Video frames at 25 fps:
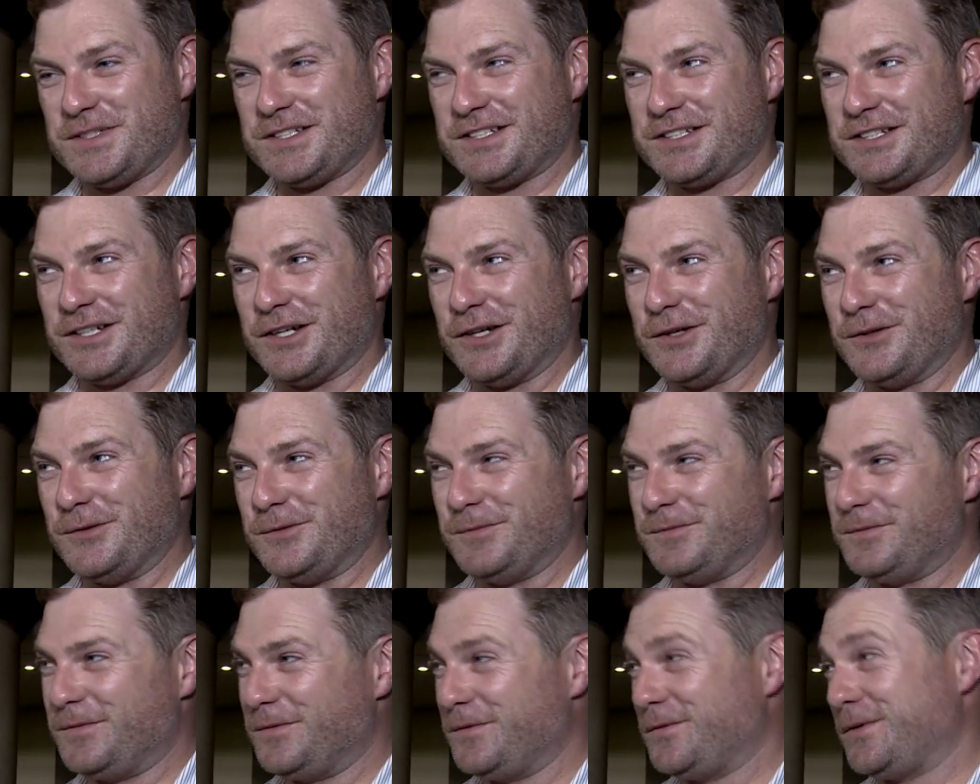So,
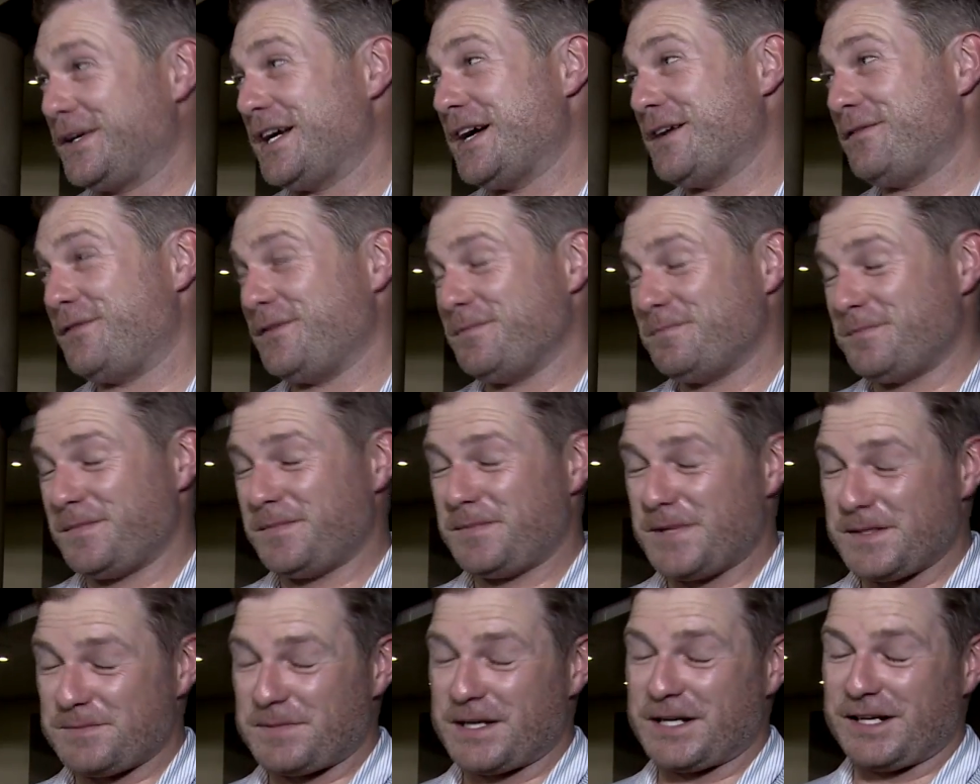get a
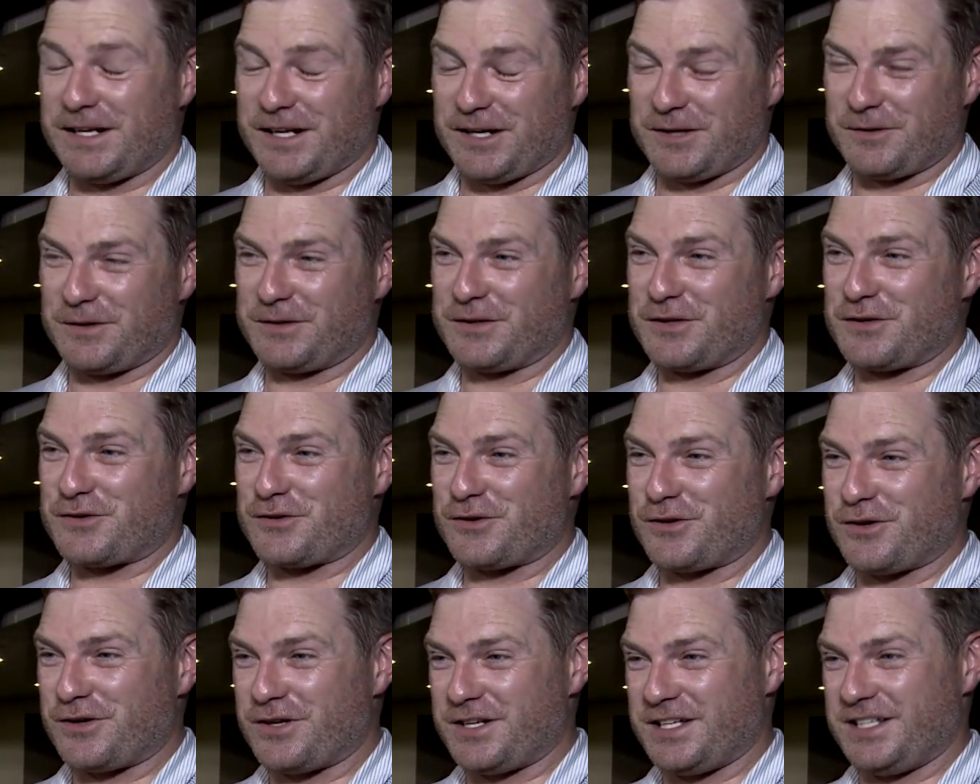bit better luck with the
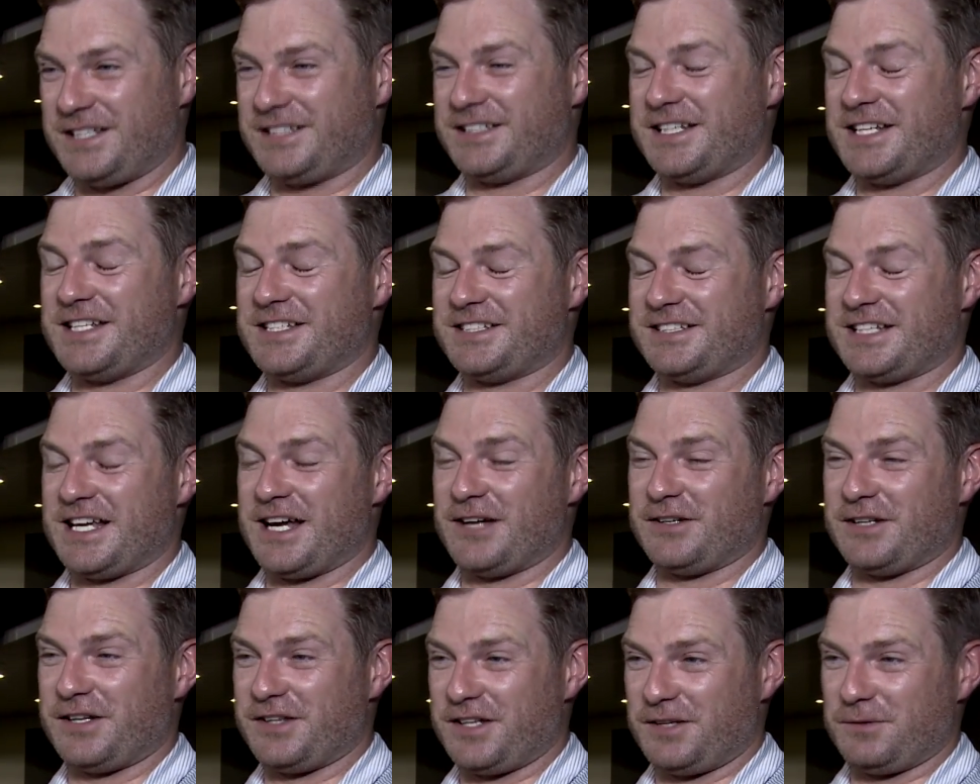draw and he stays
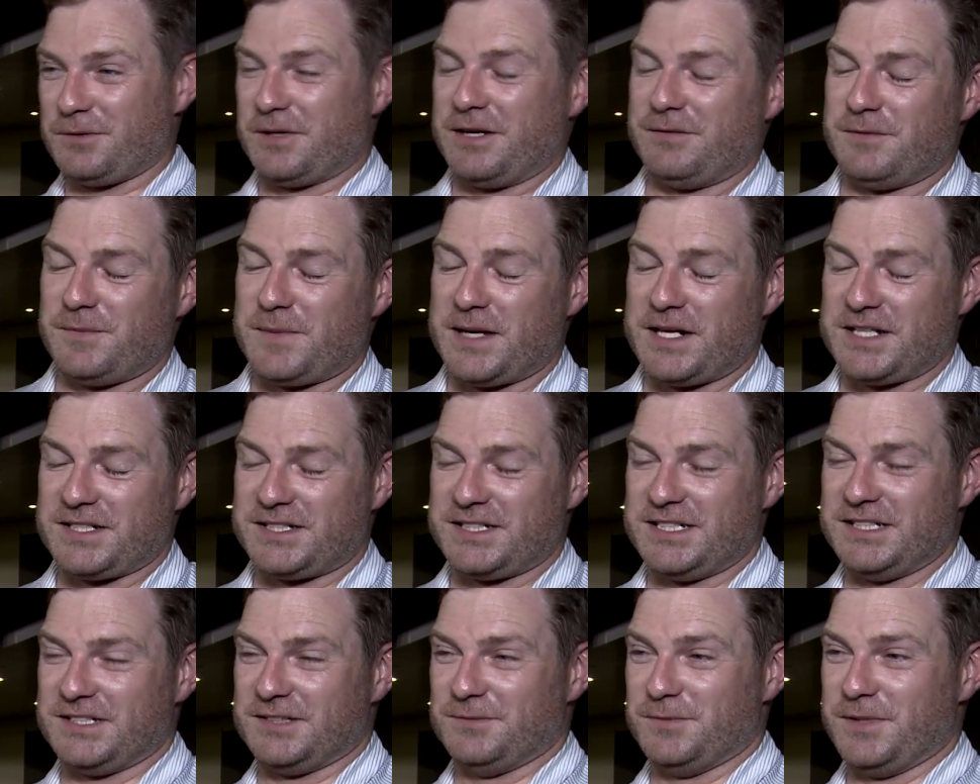sound. I think we'll have a better
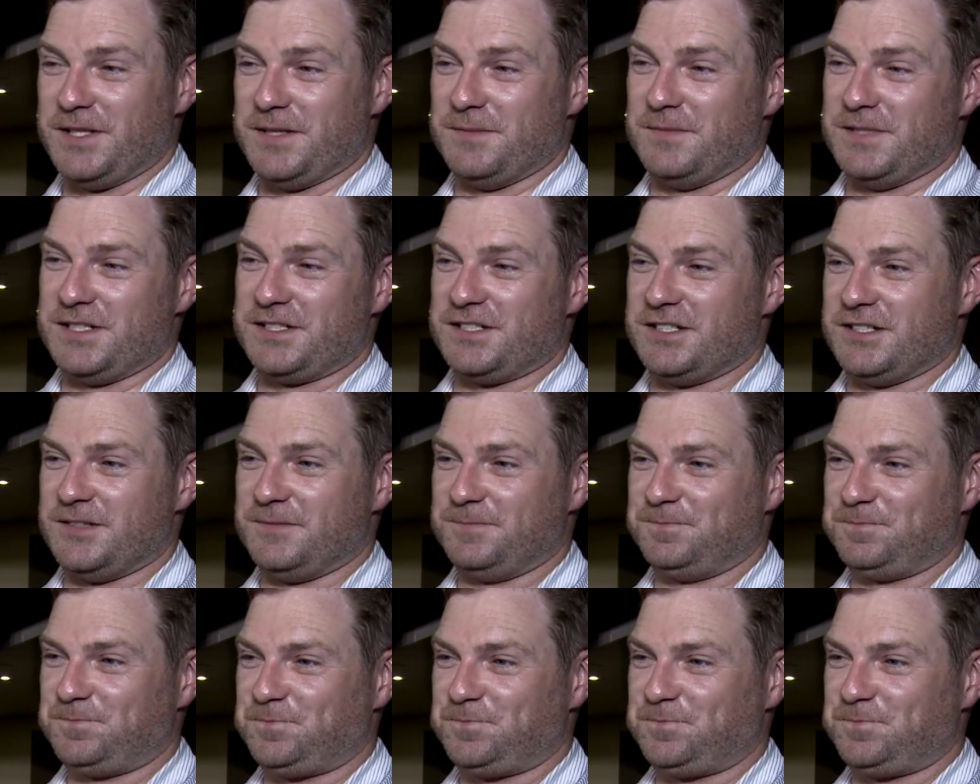season with him this year.